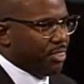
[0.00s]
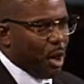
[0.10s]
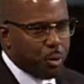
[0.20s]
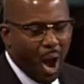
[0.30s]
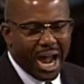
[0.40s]

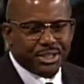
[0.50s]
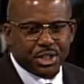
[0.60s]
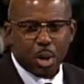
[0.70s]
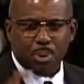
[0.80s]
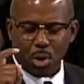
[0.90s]
the
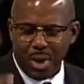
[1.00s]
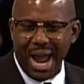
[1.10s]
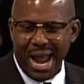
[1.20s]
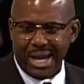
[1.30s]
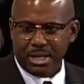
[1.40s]
Watts
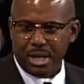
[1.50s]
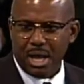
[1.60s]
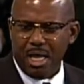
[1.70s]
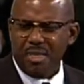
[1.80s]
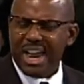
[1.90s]
Parade
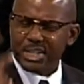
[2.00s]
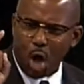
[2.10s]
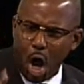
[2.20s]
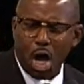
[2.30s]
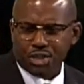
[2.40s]
that is
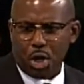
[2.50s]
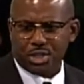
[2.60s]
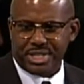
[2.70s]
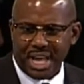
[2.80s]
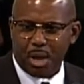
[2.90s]

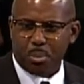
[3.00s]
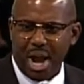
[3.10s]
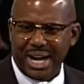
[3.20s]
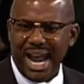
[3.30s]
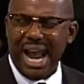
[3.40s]
also
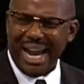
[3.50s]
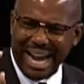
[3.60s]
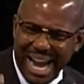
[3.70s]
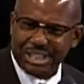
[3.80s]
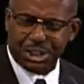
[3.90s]
celebrated
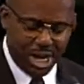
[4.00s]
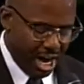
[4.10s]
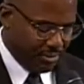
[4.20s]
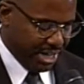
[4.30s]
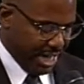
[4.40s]
each and
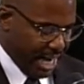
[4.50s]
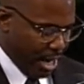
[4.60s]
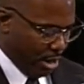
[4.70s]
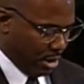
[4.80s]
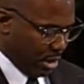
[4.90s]
every
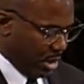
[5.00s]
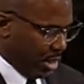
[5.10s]
year,